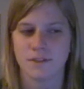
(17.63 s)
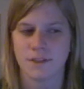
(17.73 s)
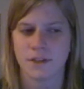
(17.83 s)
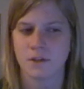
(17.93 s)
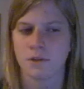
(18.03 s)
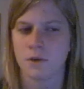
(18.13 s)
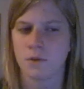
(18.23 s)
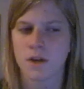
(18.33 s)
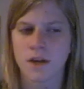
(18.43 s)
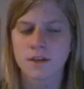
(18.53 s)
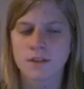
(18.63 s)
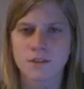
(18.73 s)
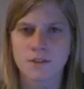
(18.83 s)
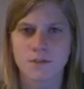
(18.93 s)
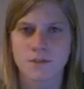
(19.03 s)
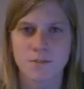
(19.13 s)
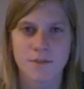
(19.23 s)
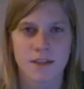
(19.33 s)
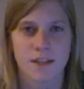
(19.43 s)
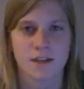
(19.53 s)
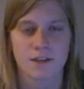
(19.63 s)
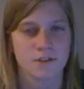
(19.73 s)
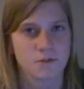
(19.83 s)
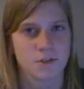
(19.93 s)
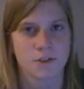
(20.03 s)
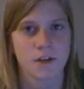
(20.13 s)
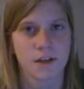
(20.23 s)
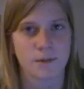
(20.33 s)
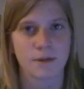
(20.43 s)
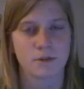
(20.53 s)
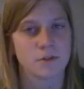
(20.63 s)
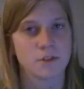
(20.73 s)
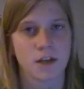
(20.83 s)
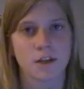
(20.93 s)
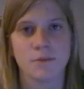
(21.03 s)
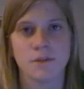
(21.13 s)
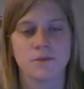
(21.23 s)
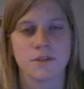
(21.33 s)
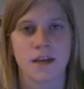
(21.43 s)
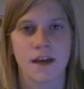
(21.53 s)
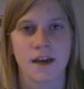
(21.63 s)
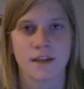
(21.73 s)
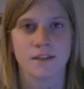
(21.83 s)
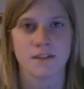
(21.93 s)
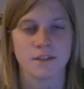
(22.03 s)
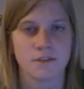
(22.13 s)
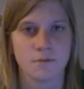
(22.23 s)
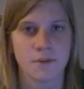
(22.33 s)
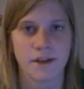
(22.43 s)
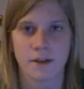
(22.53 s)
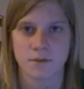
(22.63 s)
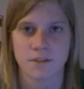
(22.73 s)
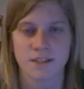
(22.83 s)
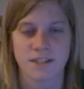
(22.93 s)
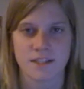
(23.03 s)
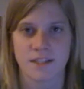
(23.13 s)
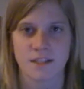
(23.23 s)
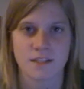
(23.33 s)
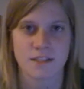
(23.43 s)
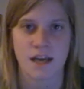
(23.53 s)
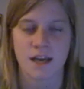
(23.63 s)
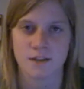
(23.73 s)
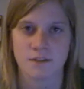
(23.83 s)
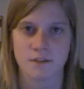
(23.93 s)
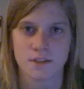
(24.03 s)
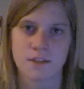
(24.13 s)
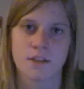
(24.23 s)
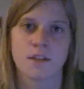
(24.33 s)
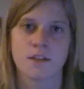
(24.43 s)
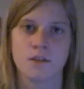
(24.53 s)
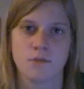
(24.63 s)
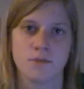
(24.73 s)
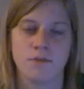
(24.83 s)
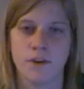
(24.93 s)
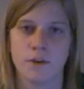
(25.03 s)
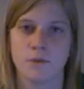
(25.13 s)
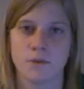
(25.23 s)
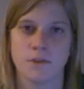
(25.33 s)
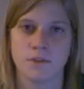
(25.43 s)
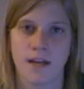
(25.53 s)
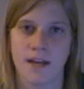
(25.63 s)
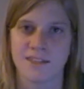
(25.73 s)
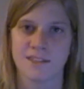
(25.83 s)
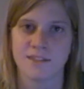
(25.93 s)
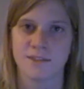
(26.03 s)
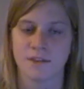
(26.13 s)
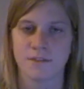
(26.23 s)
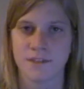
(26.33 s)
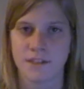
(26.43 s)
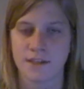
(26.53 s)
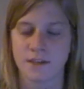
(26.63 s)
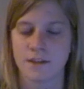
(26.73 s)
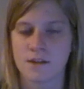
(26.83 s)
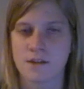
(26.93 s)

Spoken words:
Little Loca or something like that, and she was just talking about child abuse and reading out statistics, and it was very emotional, as obviously